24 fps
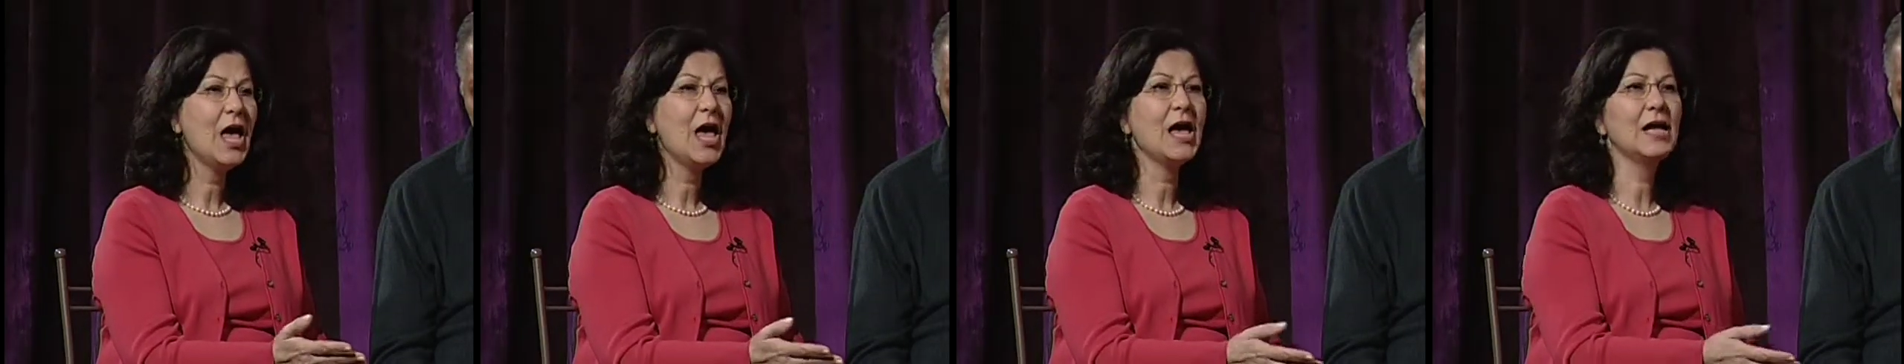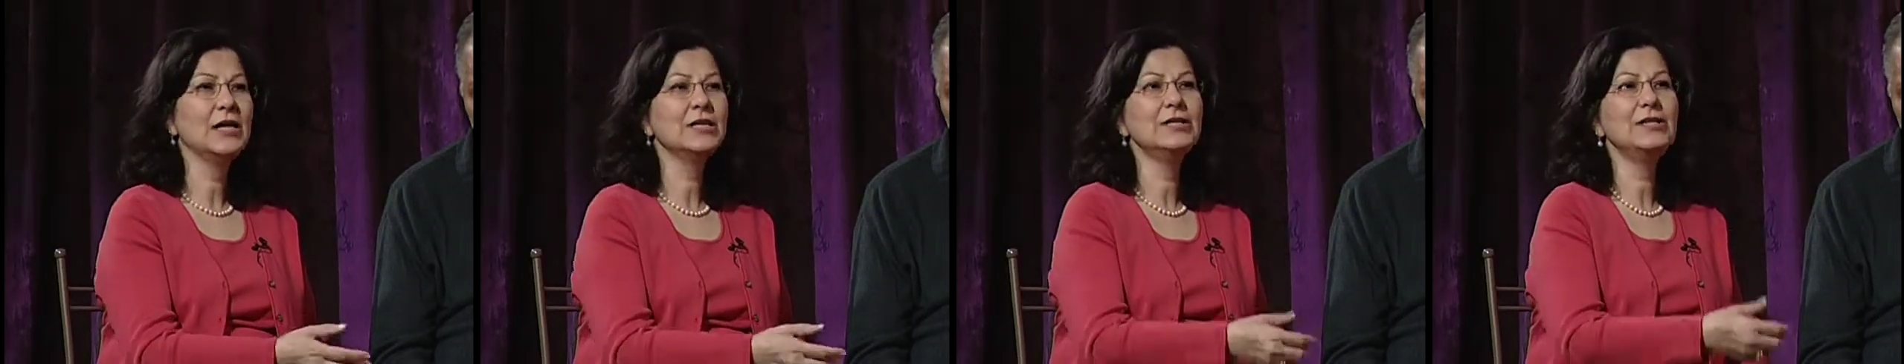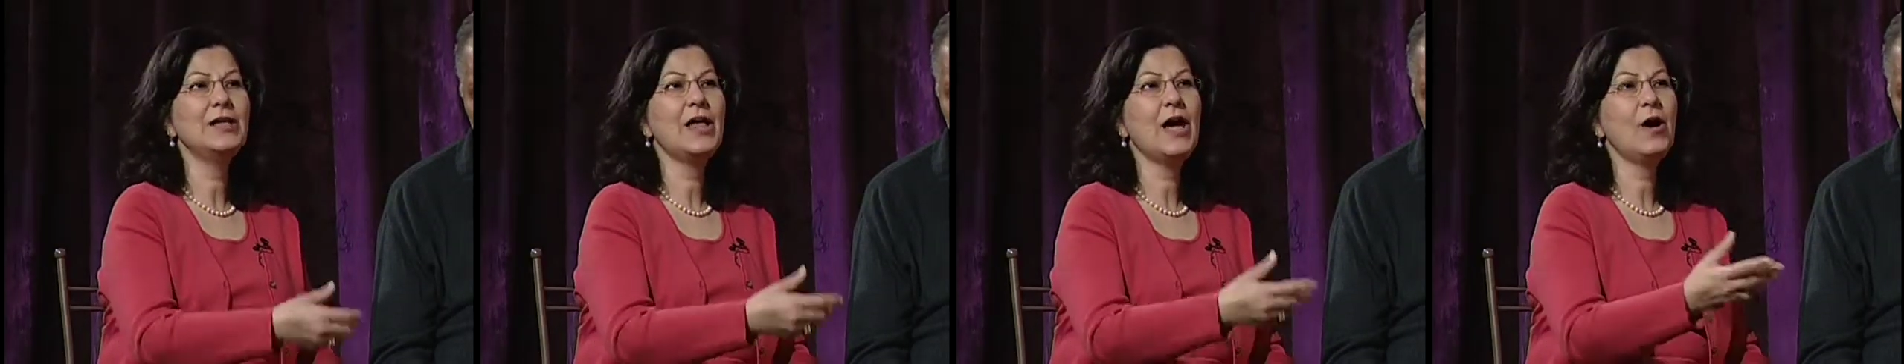
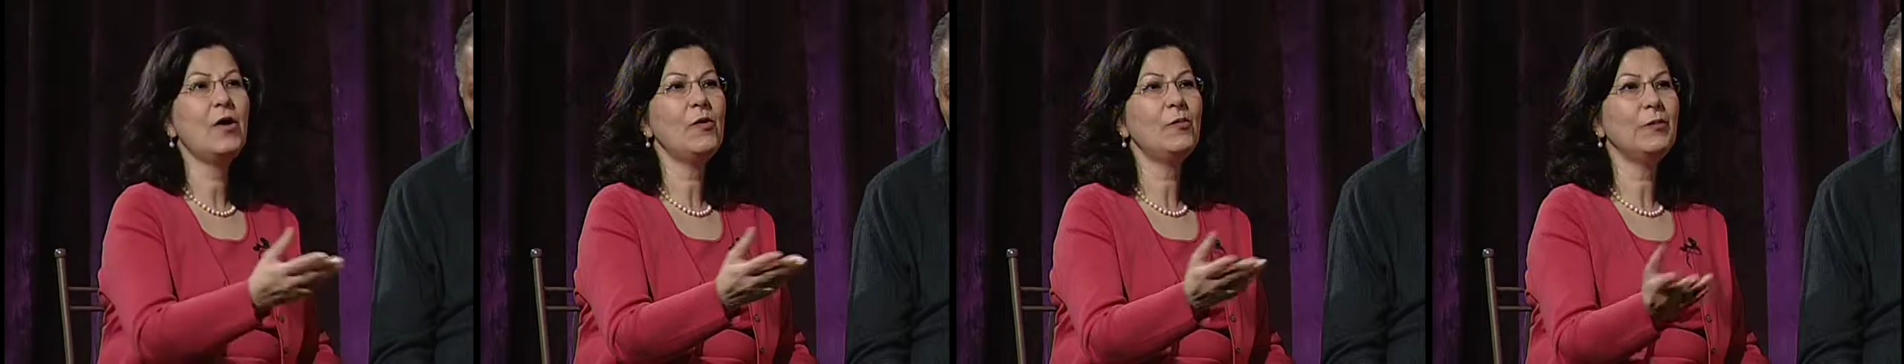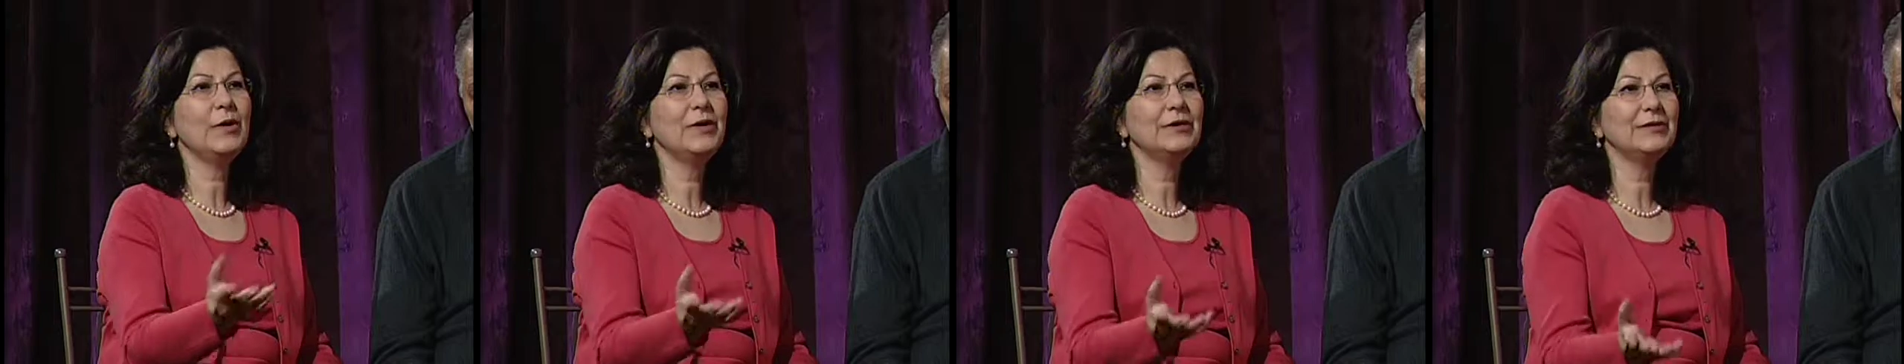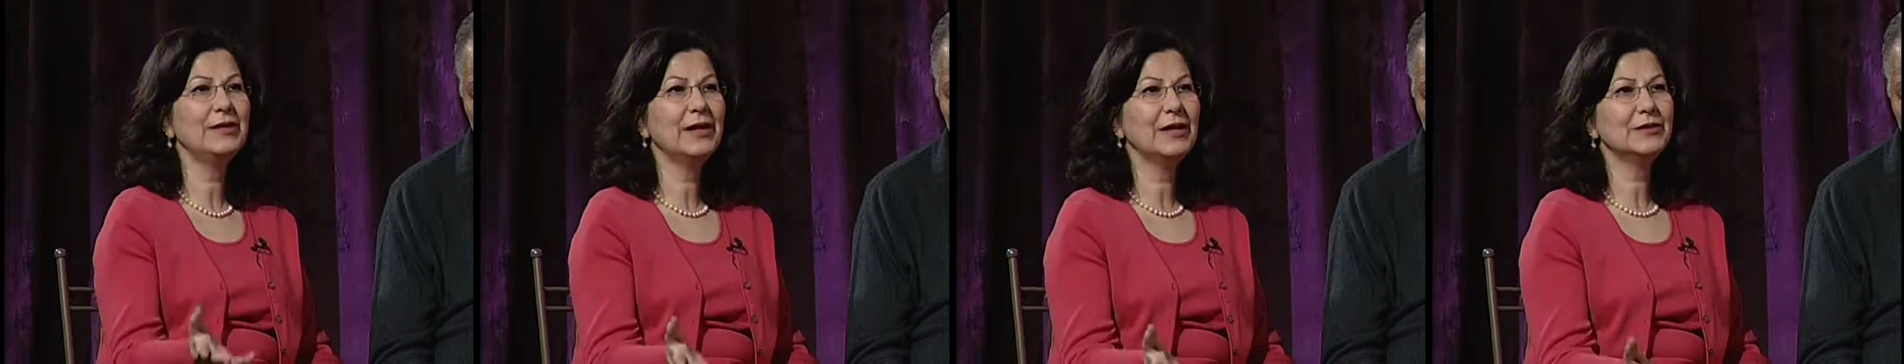And now
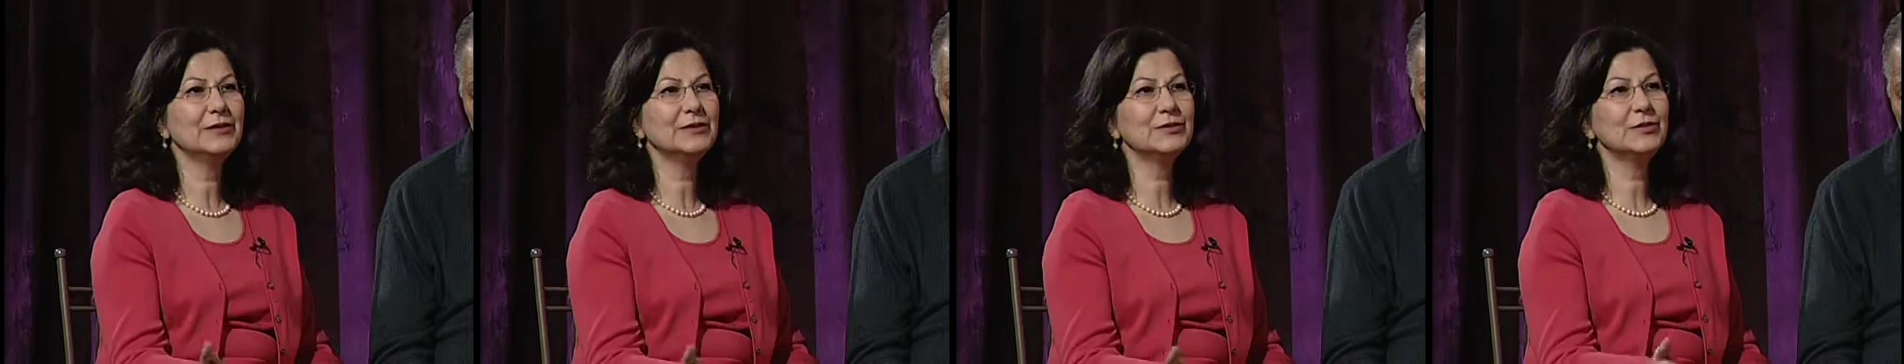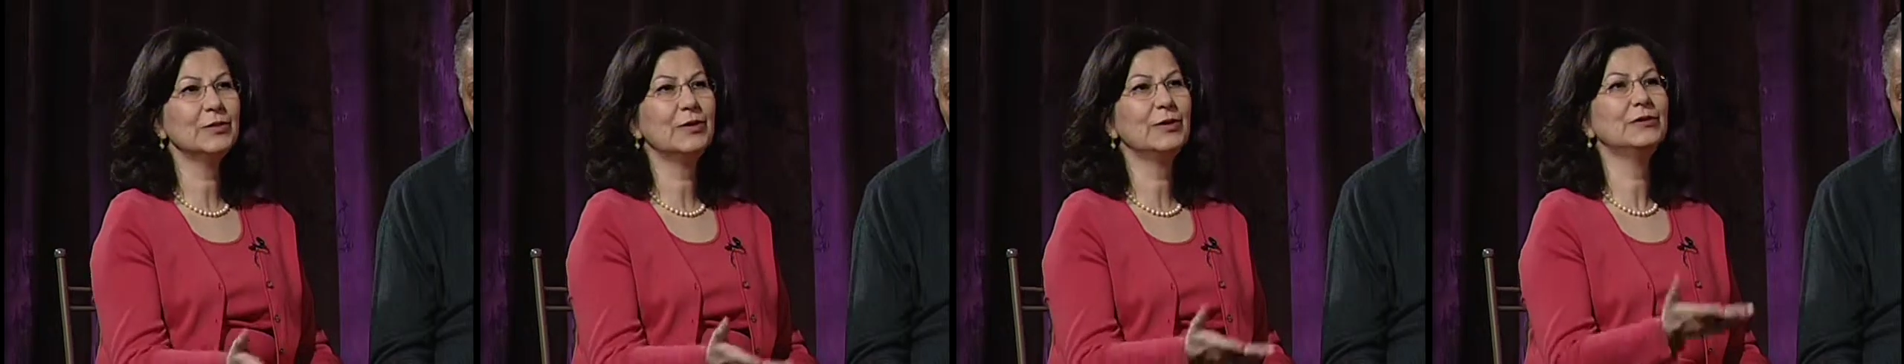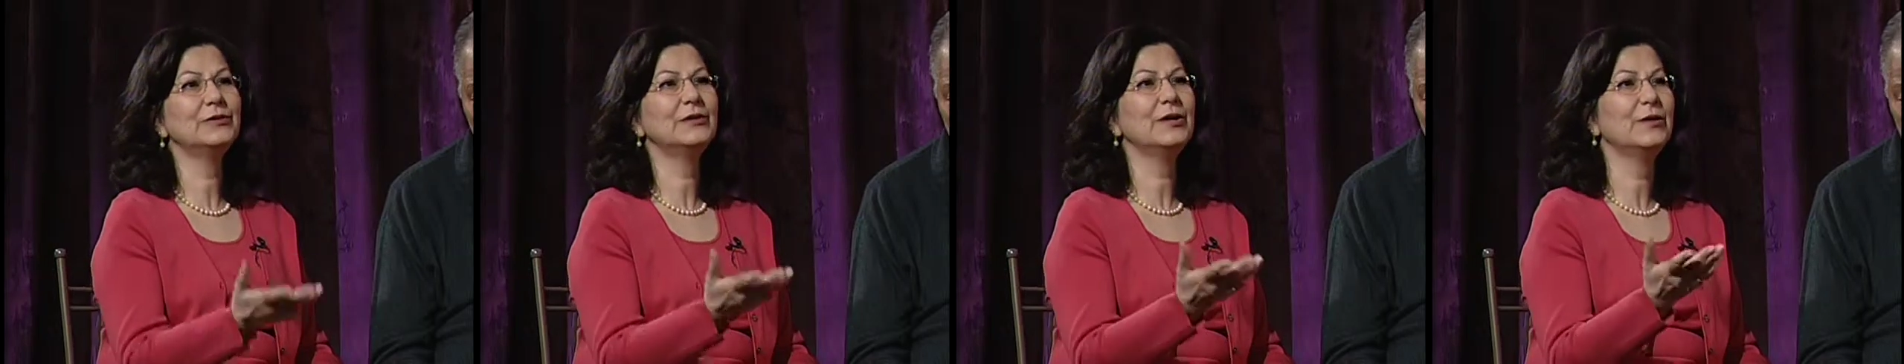when they
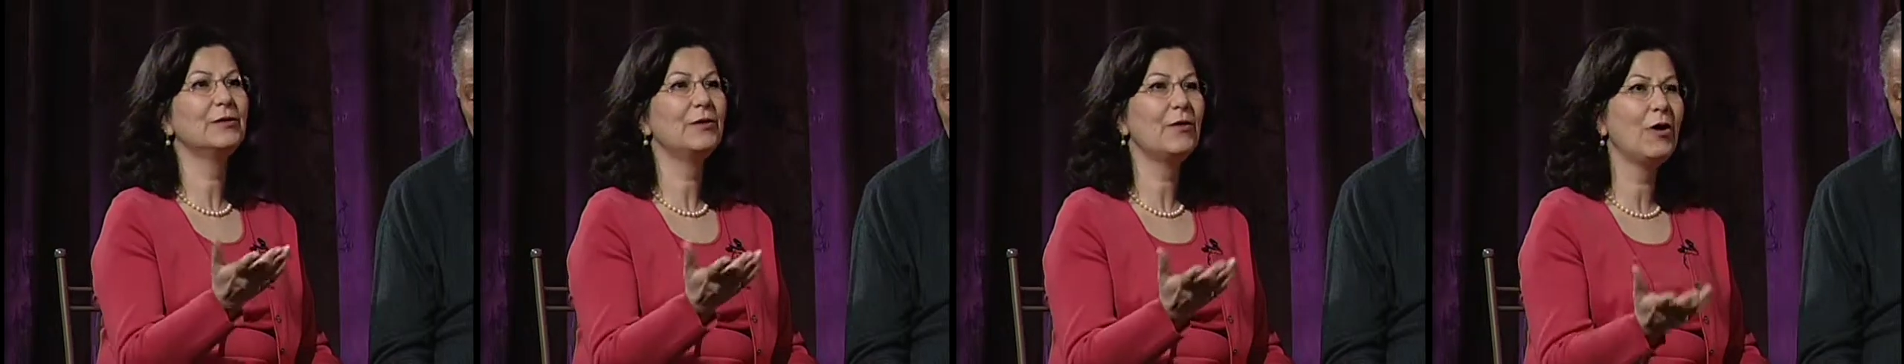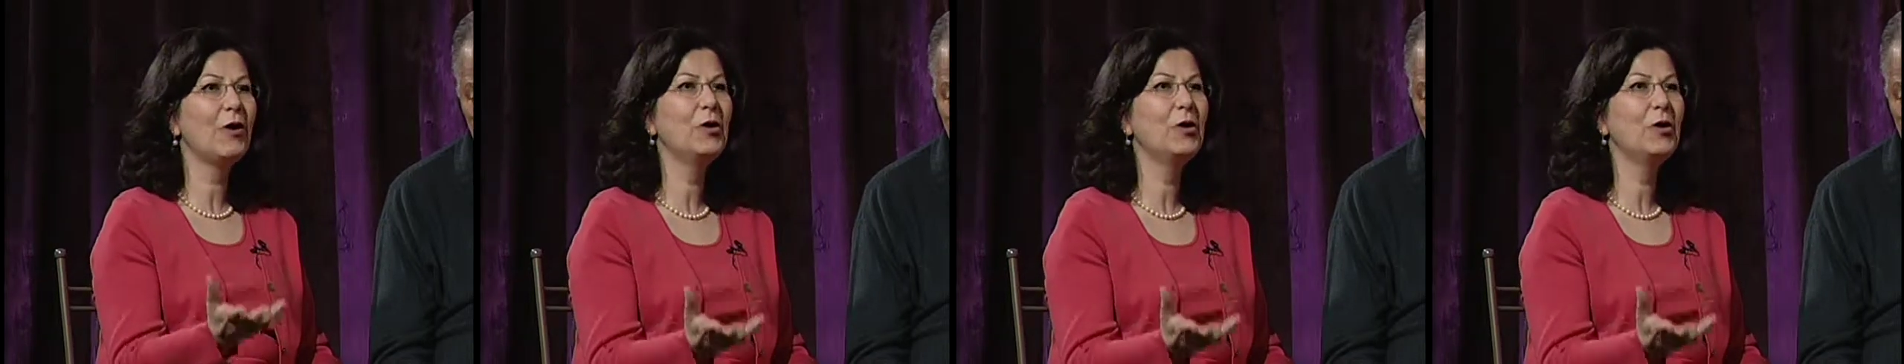start their